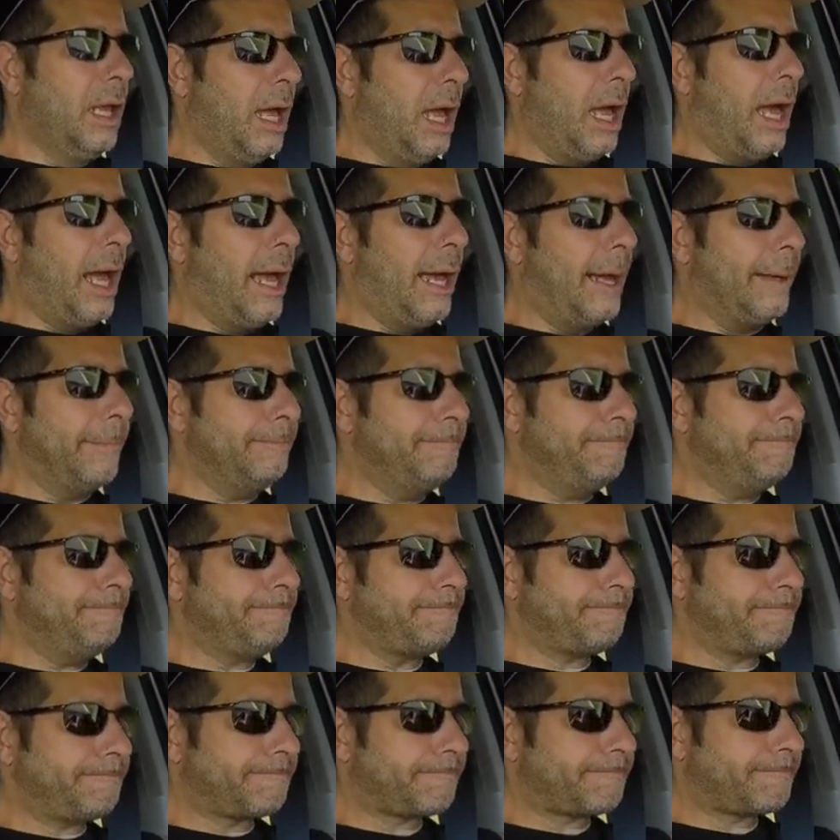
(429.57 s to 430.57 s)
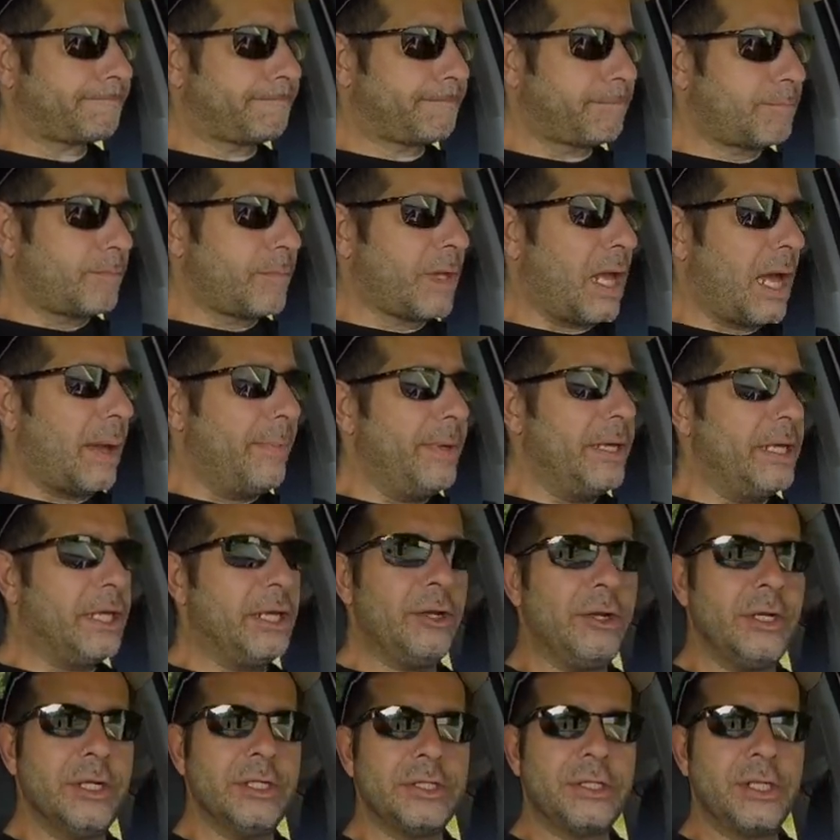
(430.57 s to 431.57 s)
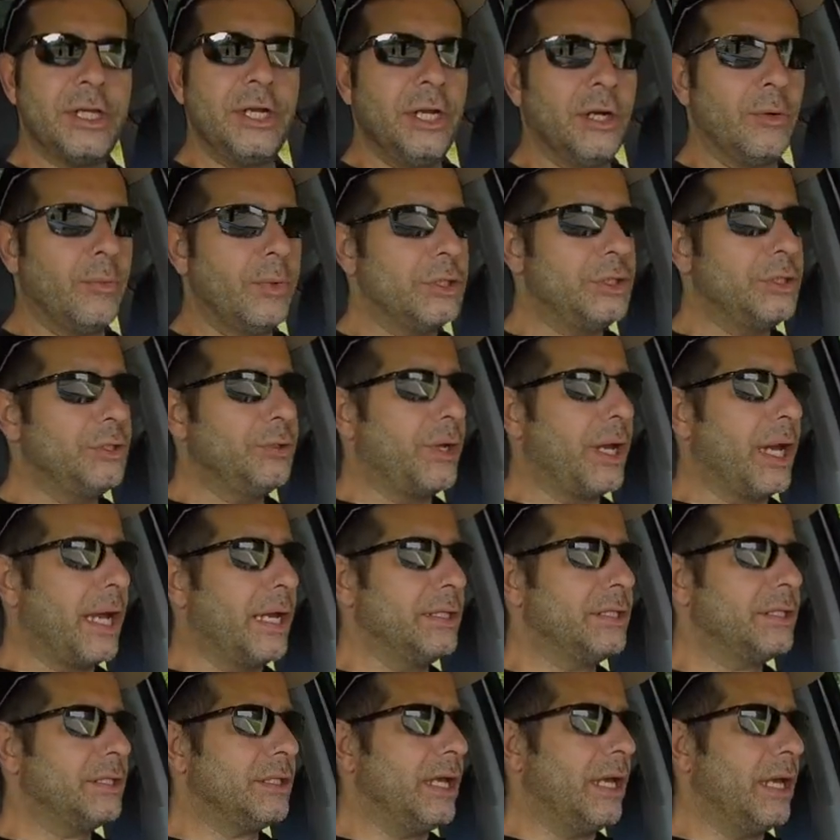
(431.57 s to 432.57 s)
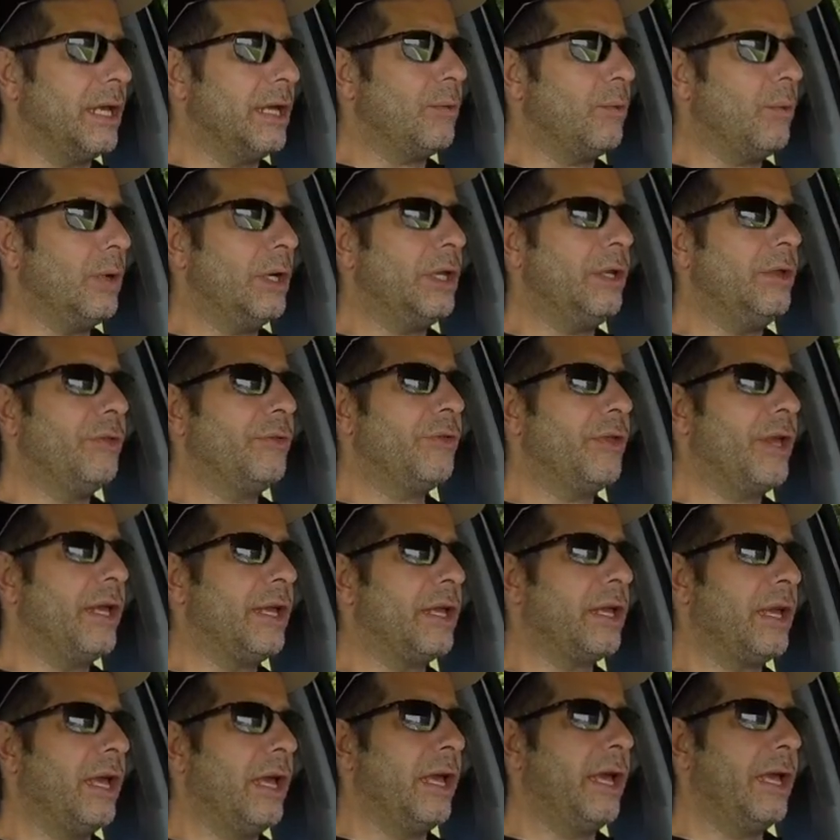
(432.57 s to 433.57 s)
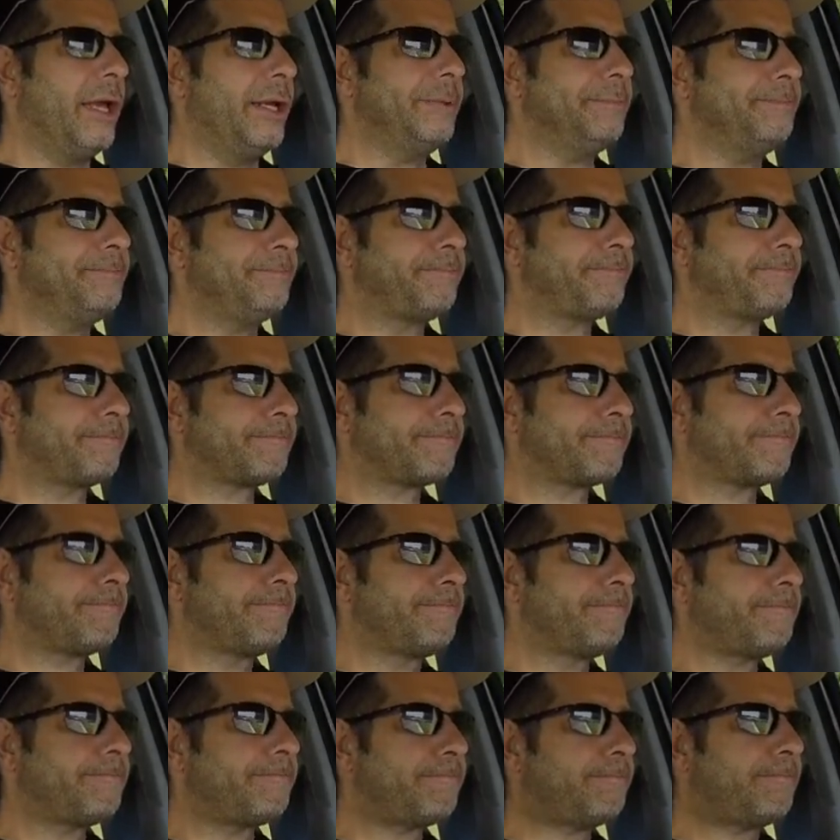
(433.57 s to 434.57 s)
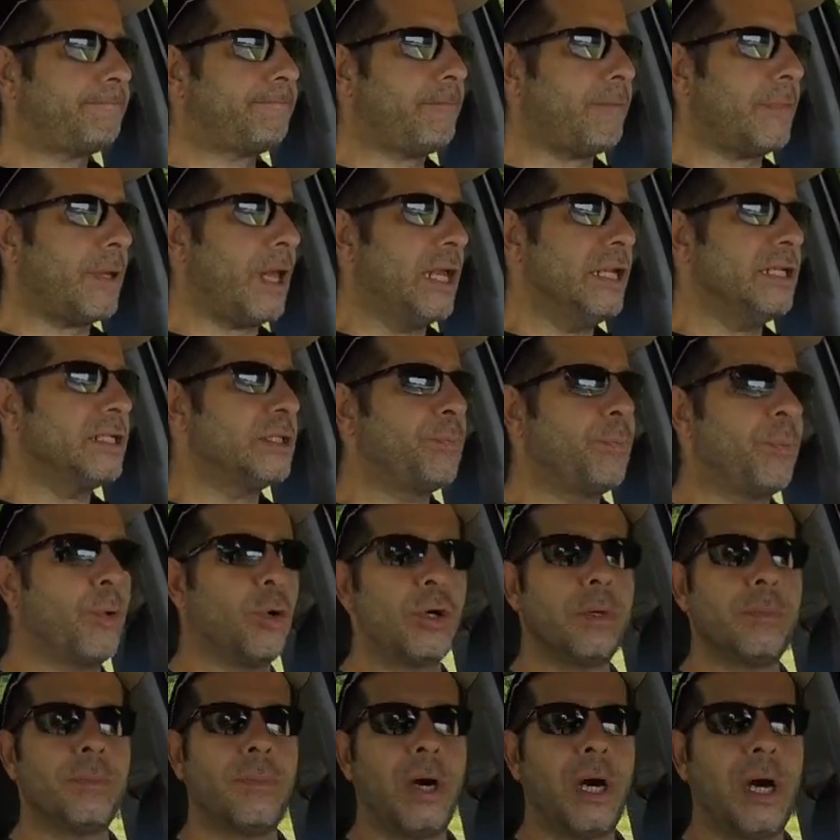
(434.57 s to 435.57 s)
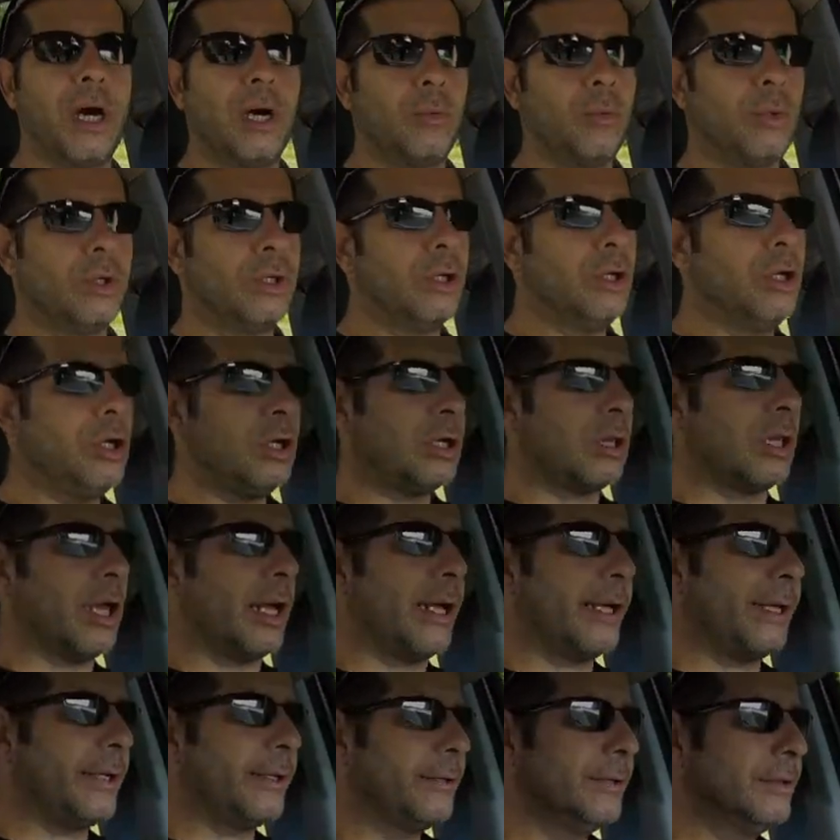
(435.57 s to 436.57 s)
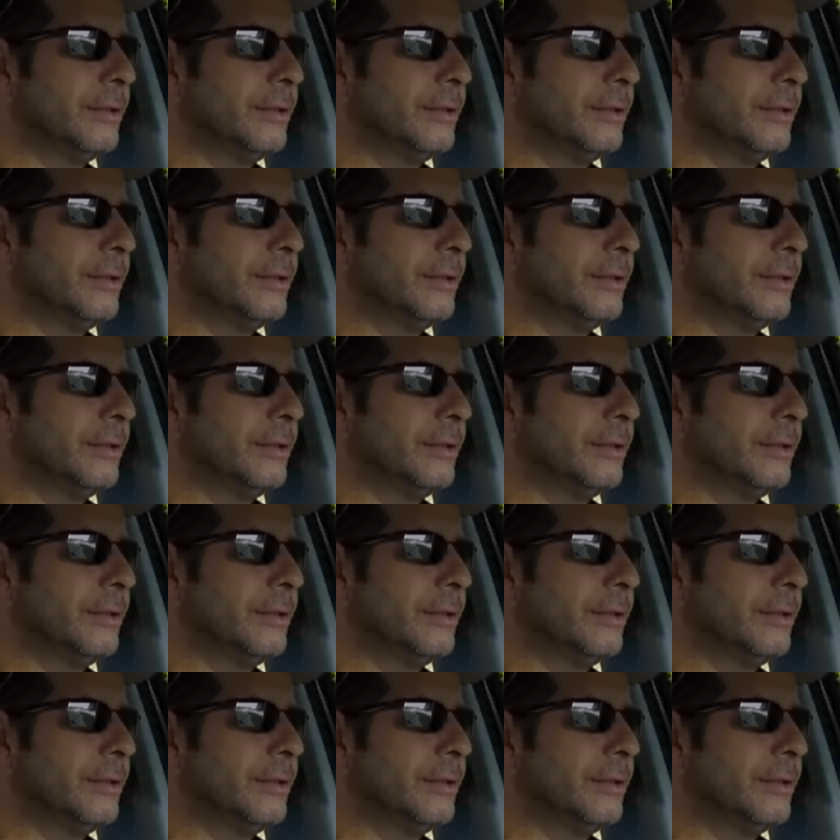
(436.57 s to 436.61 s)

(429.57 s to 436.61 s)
Um, I'd be curious to hear what you guys think. What do you think a, a sport bar would look like